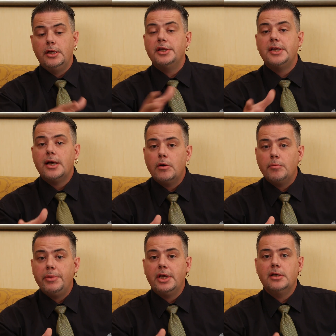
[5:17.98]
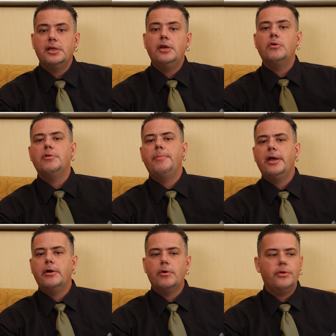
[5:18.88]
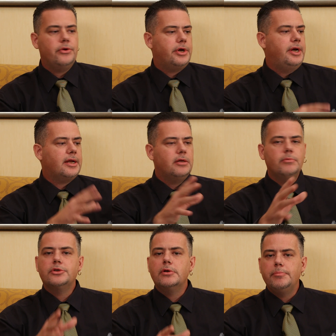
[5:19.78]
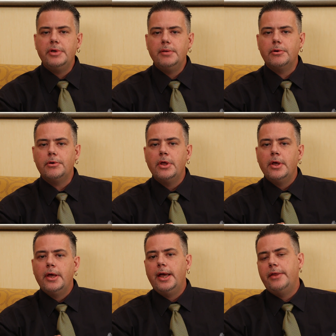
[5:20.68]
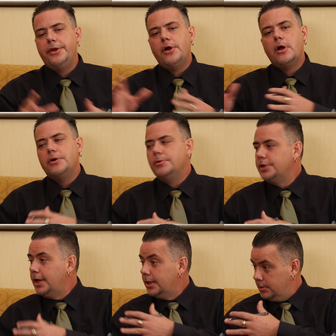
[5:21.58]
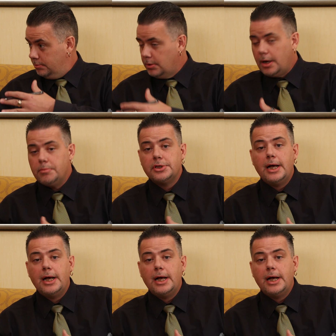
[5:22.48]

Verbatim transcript: in the town because they know the mayor or they're connected with certain people. And the doctor was asked, Rob was